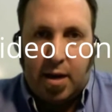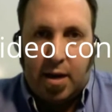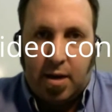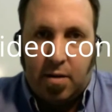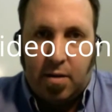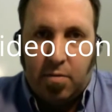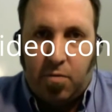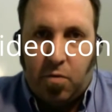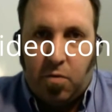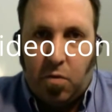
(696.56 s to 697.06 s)

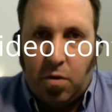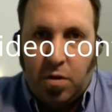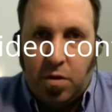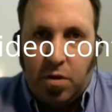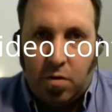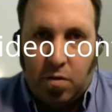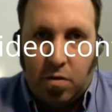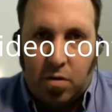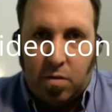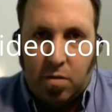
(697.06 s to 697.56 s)
for
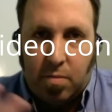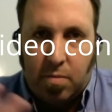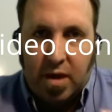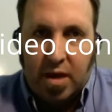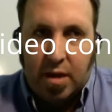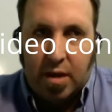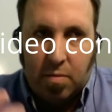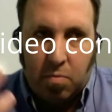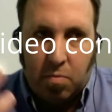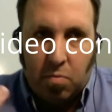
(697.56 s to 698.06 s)
you to
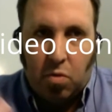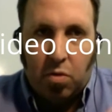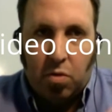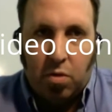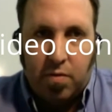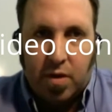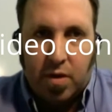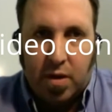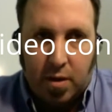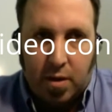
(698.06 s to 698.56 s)
make more
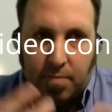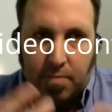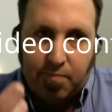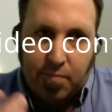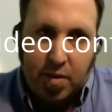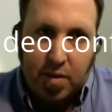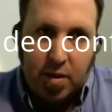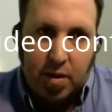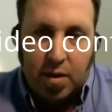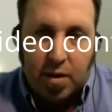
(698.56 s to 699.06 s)
of a
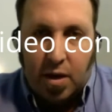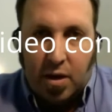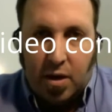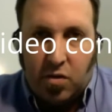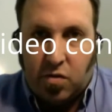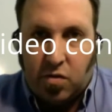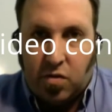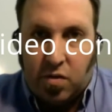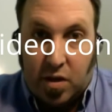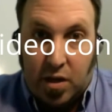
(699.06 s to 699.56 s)

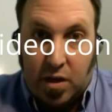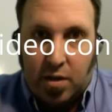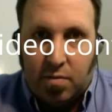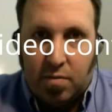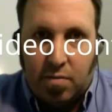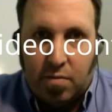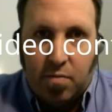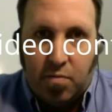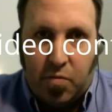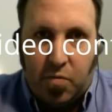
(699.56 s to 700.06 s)

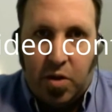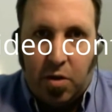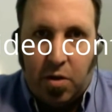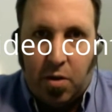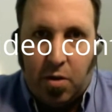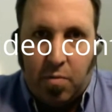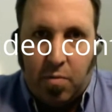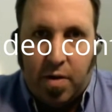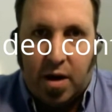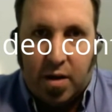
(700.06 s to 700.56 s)
interesting
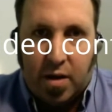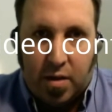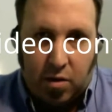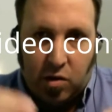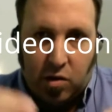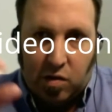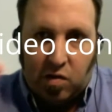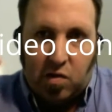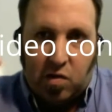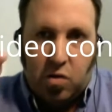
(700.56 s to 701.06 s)
video rather than
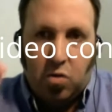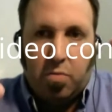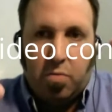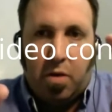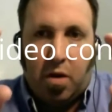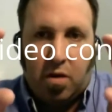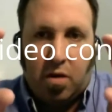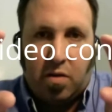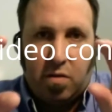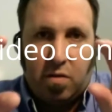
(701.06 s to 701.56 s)
just two
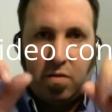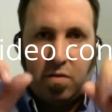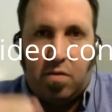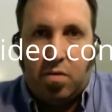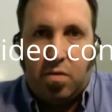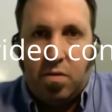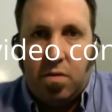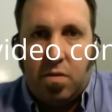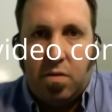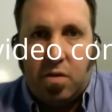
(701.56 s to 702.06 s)

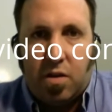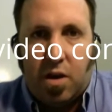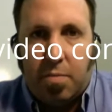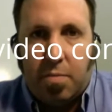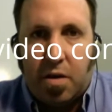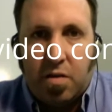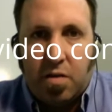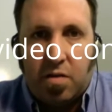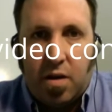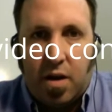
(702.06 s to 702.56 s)
boxes side
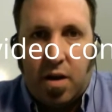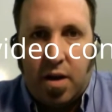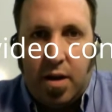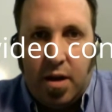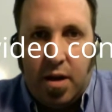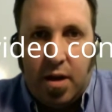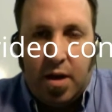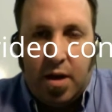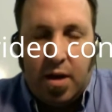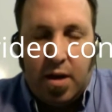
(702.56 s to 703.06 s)
by side.
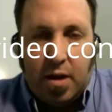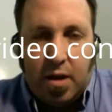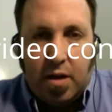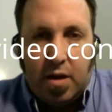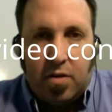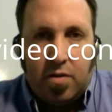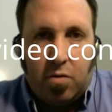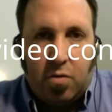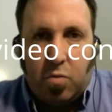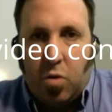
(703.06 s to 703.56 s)

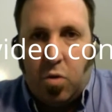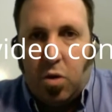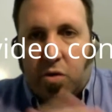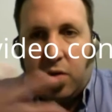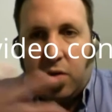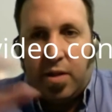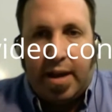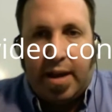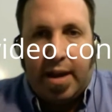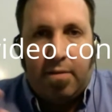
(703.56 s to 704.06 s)
So it works
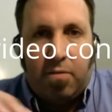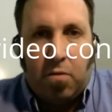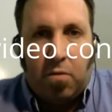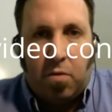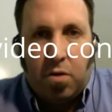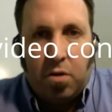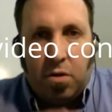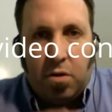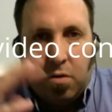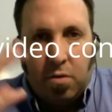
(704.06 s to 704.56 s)
all that out
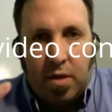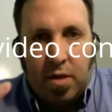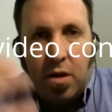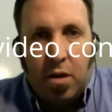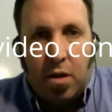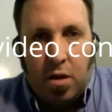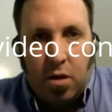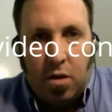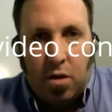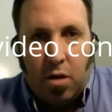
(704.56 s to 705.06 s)
for you, and then
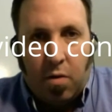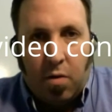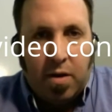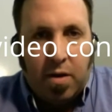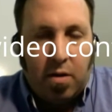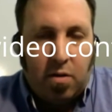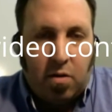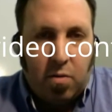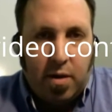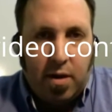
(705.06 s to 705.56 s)
you can go in
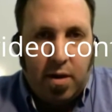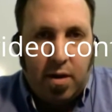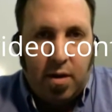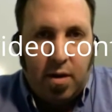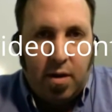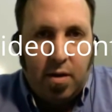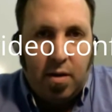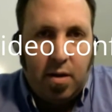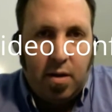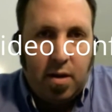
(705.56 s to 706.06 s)
and tweak
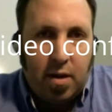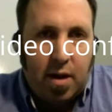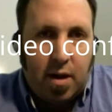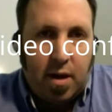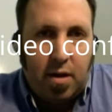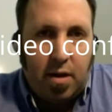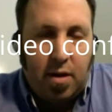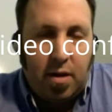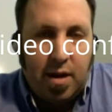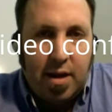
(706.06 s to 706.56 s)
it.
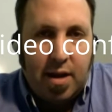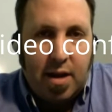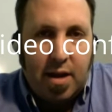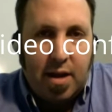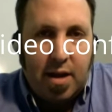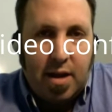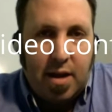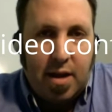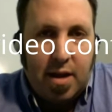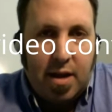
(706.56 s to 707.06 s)
You can add
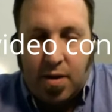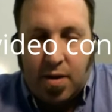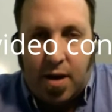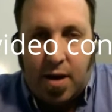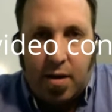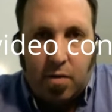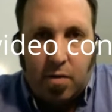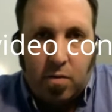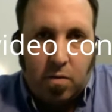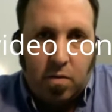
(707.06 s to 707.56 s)
in
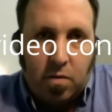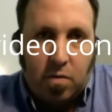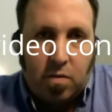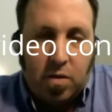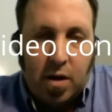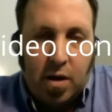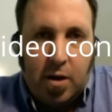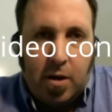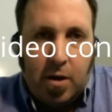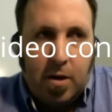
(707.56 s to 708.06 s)
subtitles.
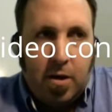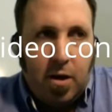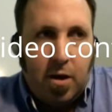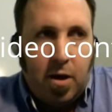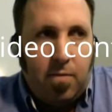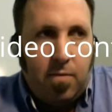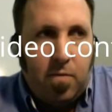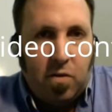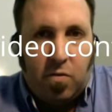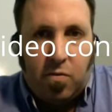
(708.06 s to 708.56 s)

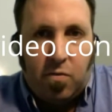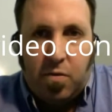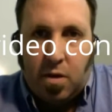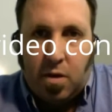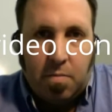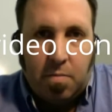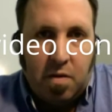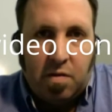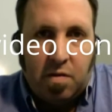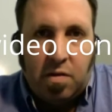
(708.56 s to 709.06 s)
If it's for
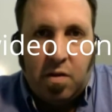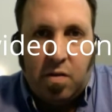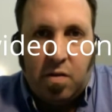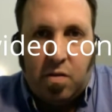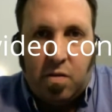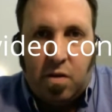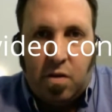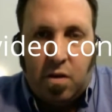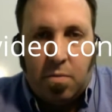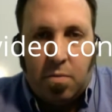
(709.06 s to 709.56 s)
your
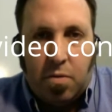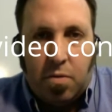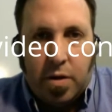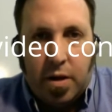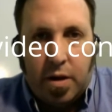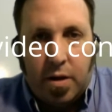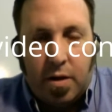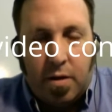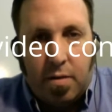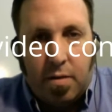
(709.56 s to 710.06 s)
business, you can put
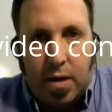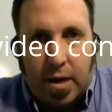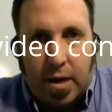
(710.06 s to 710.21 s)
in